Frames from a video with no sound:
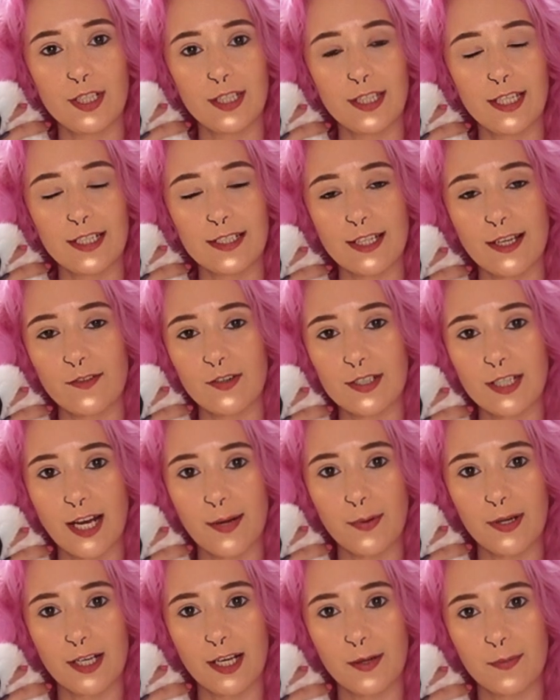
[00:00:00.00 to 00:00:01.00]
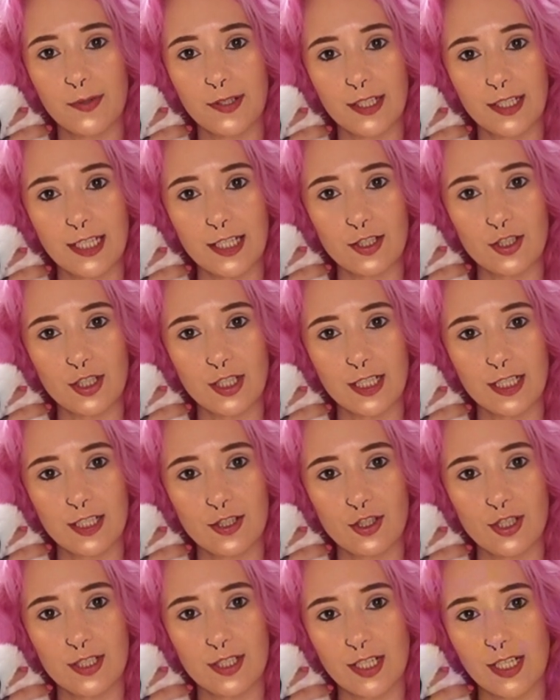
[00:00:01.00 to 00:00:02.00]
thinks every time I come in the kitchen
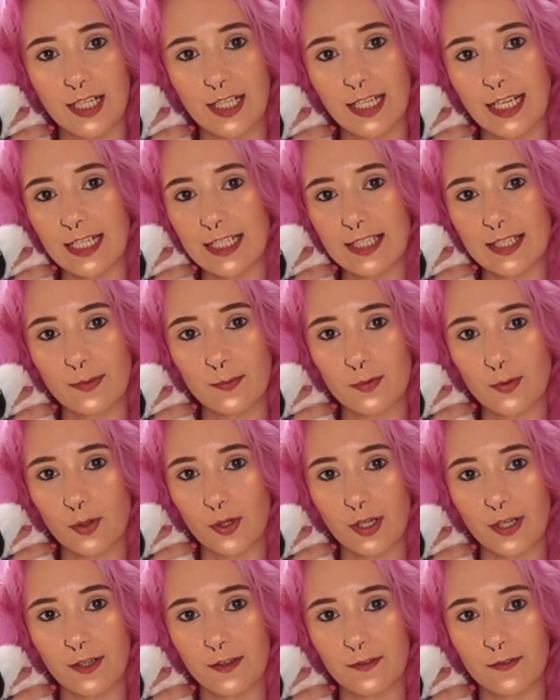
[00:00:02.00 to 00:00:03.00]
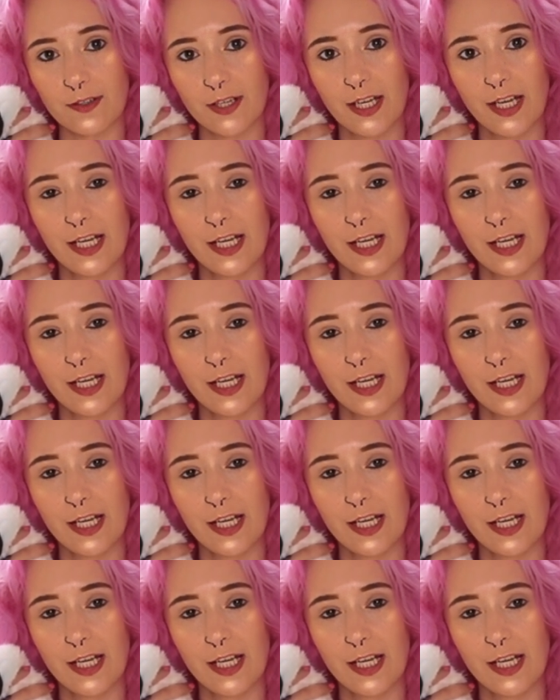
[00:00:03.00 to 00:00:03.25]
she's gonna get some sort of